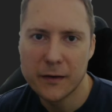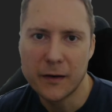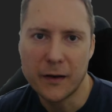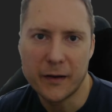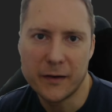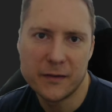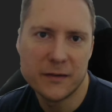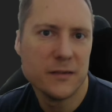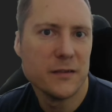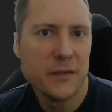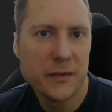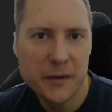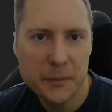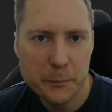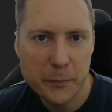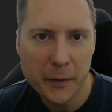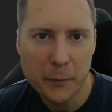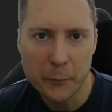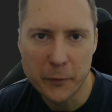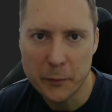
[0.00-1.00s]
Like, you
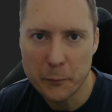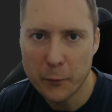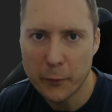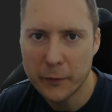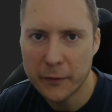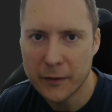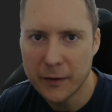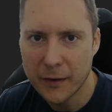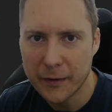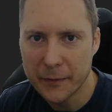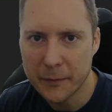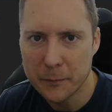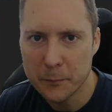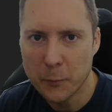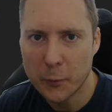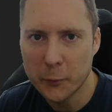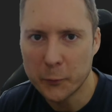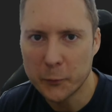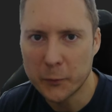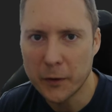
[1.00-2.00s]
should pick what you want, let the
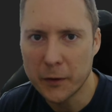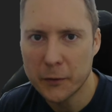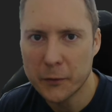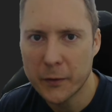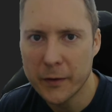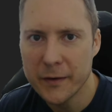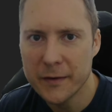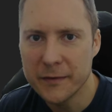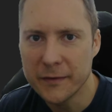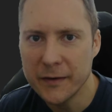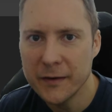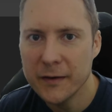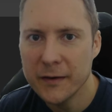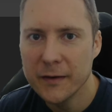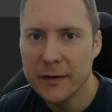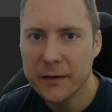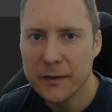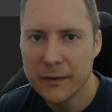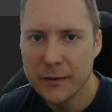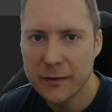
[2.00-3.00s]
model go crazy.
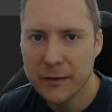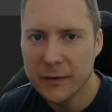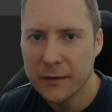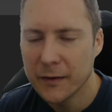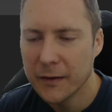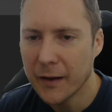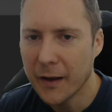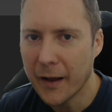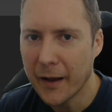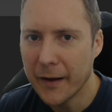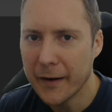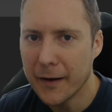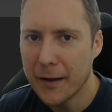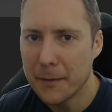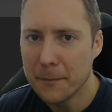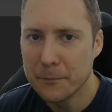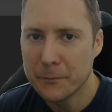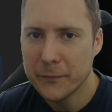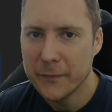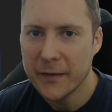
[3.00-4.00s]

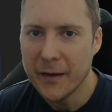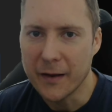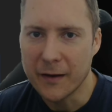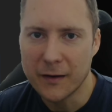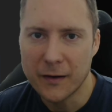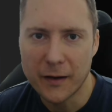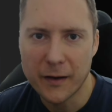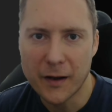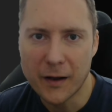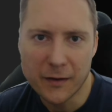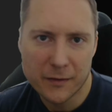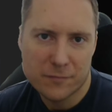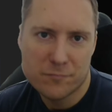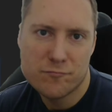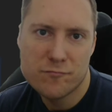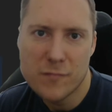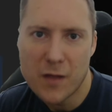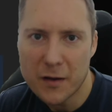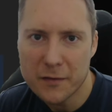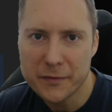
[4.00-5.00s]
And yeah, like
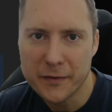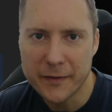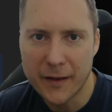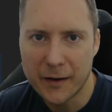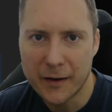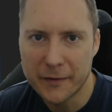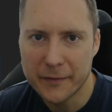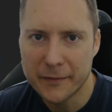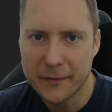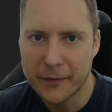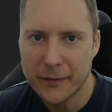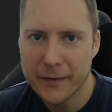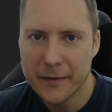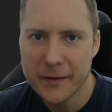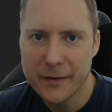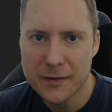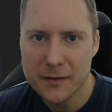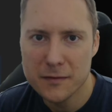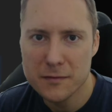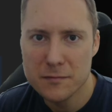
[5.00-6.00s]
I think that looks all right.
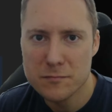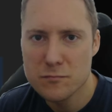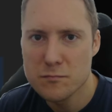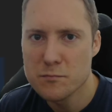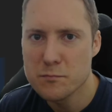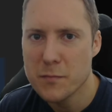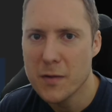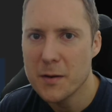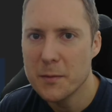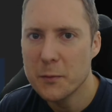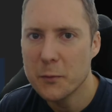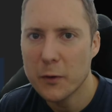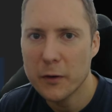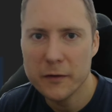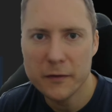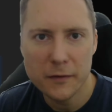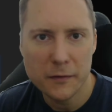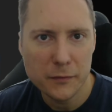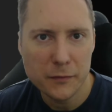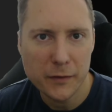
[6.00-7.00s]
It's maybe what
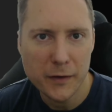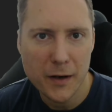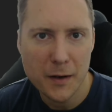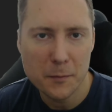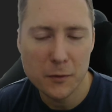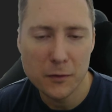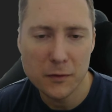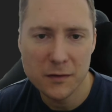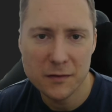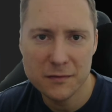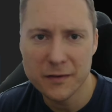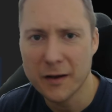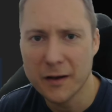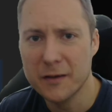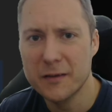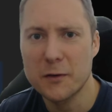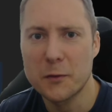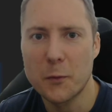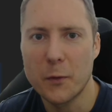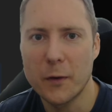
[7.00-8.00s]
I'd use for a cat blog. In fact, I
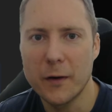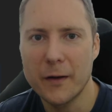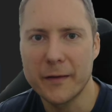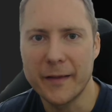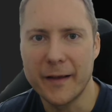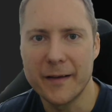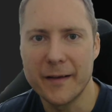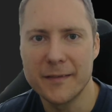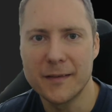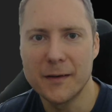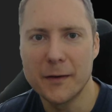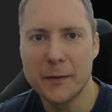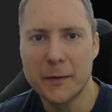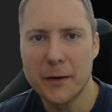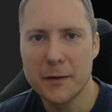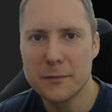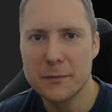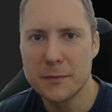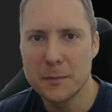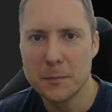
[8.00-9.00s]
do quite like that as a
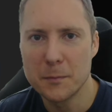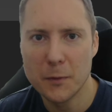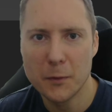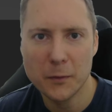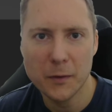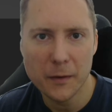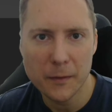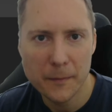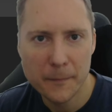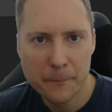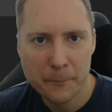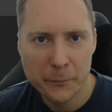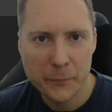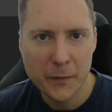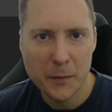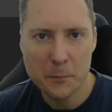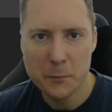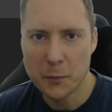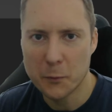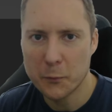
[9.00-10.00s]
logo for a blog.
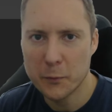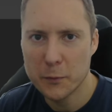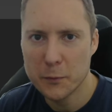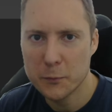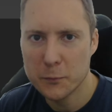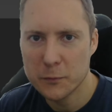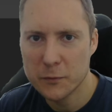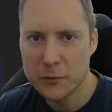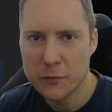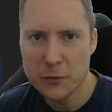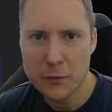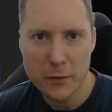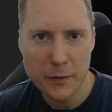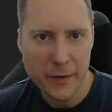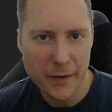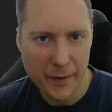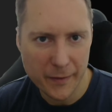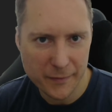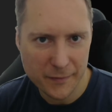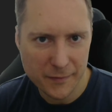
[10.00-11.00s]
But we'll try
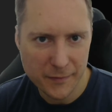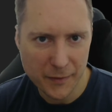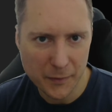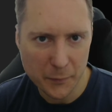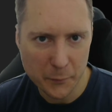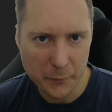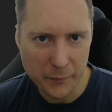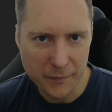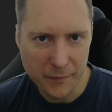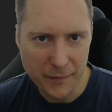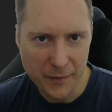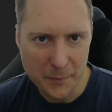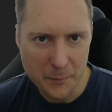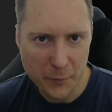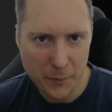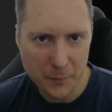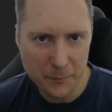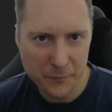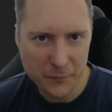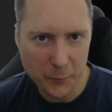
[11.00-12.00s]
and stick with the same
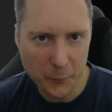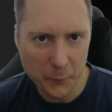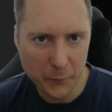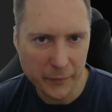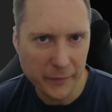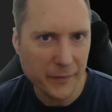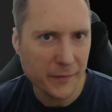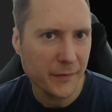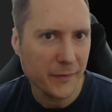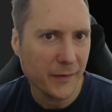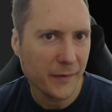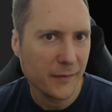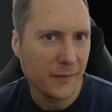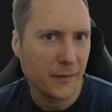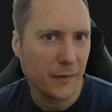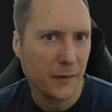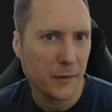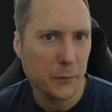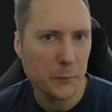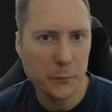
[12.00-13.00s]
prompt for all of these things.
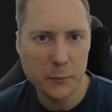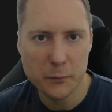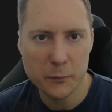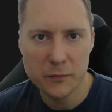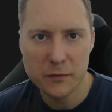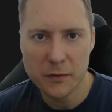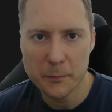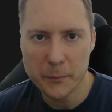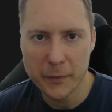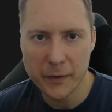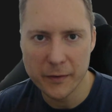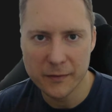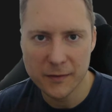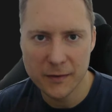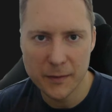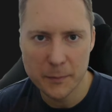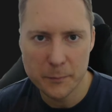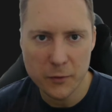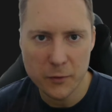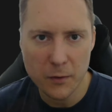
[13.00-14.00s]
So we'll jump back to
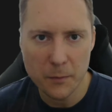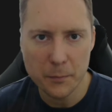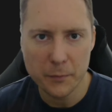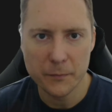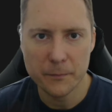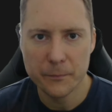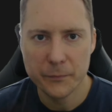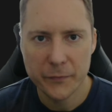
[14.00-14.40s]
Clipdrop.